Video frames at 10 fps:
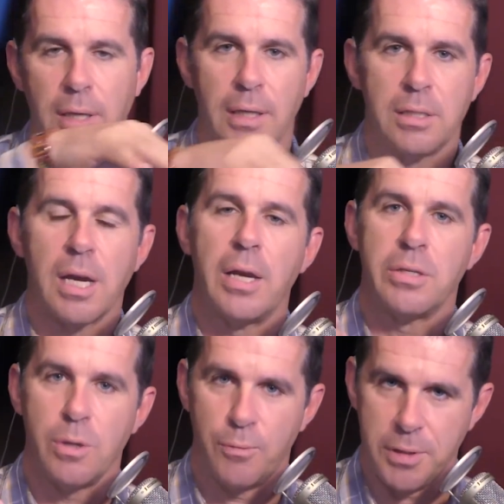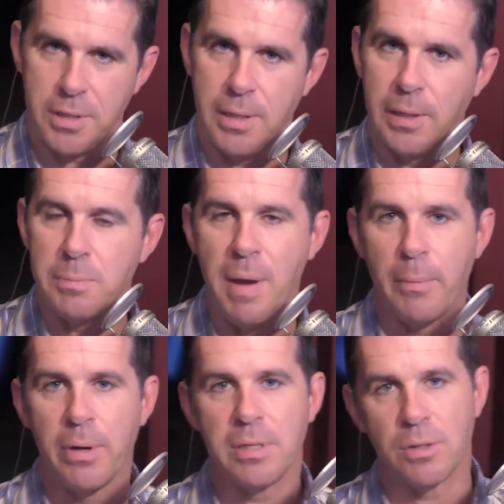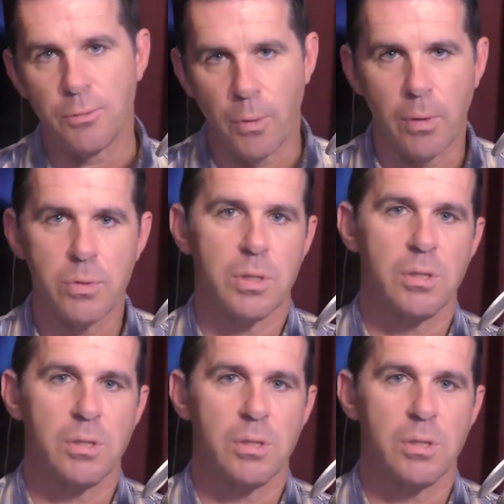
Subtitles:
It's kind of surfacey. It's memories. It's photos.